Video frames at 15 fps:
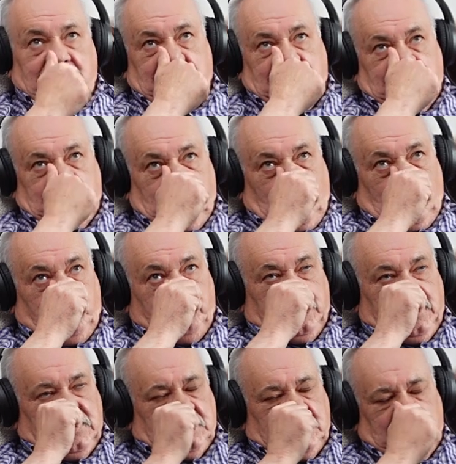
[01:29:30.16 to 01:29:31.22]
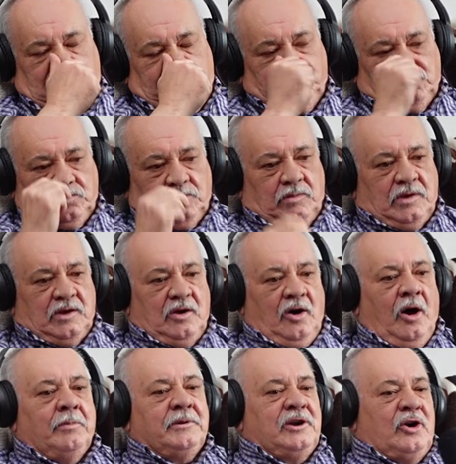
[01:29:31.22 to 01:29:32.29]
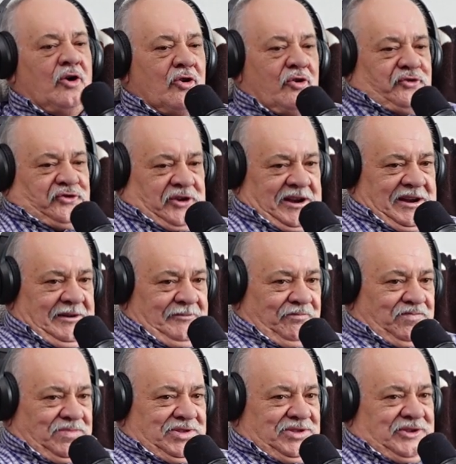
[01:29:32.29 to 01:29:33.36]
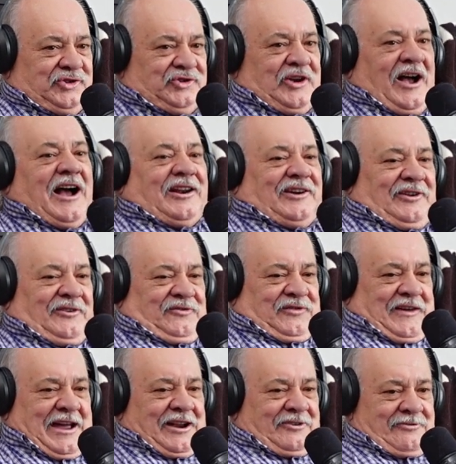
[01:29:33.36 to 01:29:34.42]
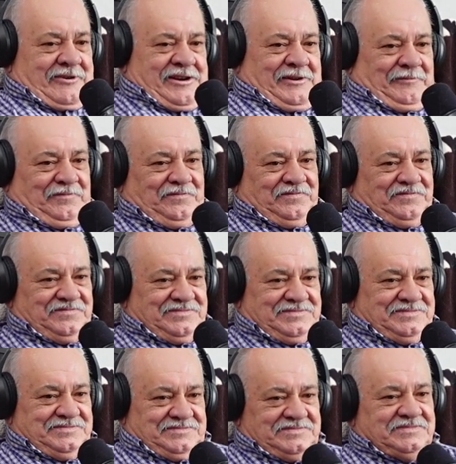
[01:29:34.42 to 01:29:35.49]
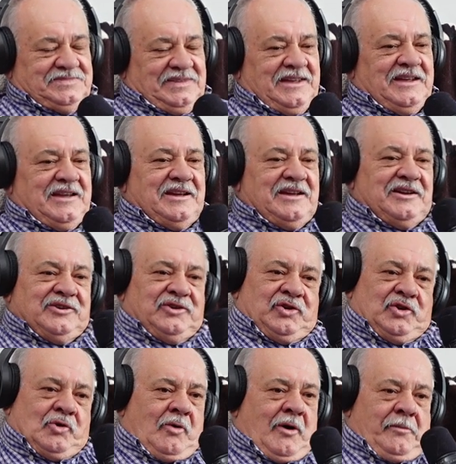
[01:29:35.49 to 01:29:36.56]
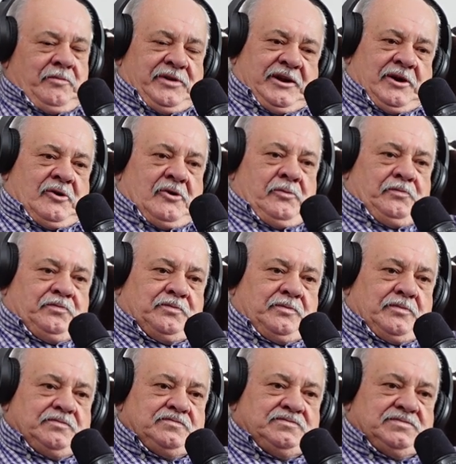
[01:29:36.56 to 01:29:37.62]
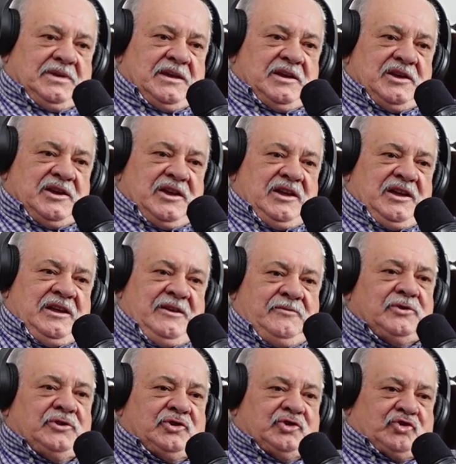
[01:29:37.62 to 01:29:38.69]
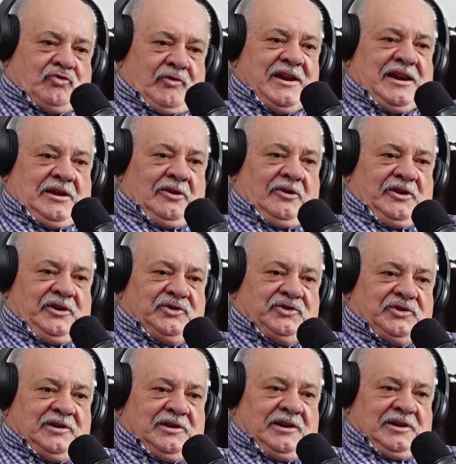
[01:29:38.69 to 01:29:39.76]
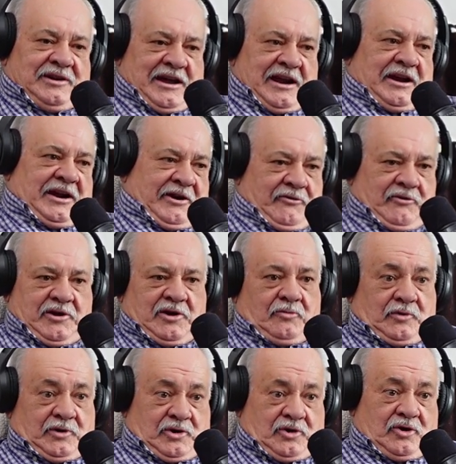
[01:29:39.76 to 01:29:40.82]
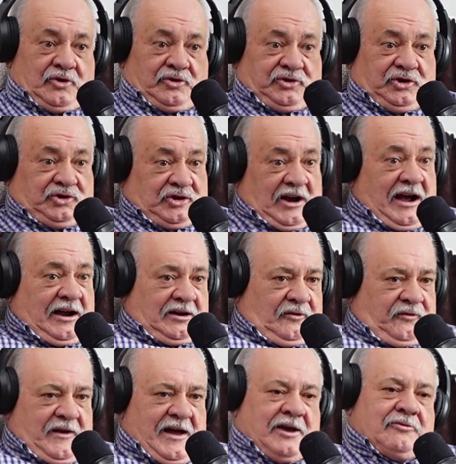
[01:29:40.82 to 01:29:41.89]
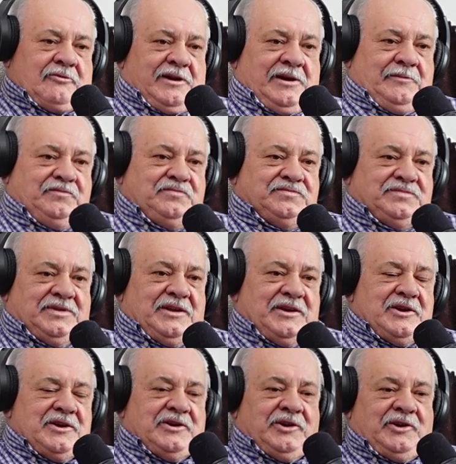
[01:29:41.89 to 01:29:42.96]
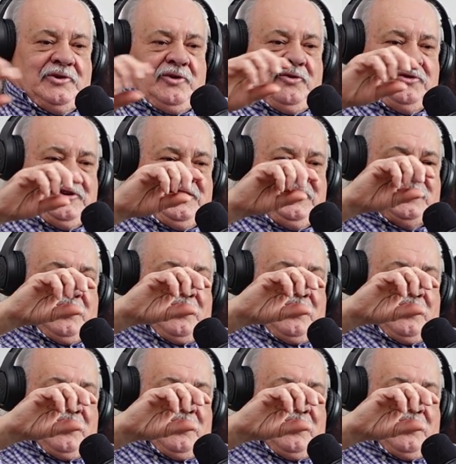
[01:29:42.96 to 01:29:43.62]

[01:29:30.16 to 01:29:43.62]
and up in Hershey. Yeah. The chocolate factory. Yeah. You know, up there... Even the street lights in that area where the Hershey Chocolate Factory, you know, these